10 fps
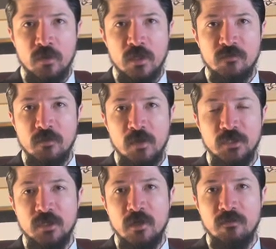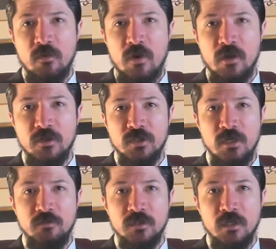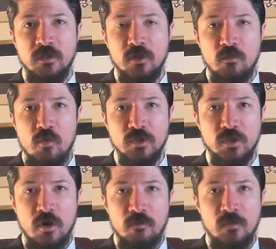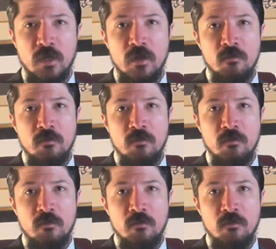With information everywhere, shapes can look more sharp.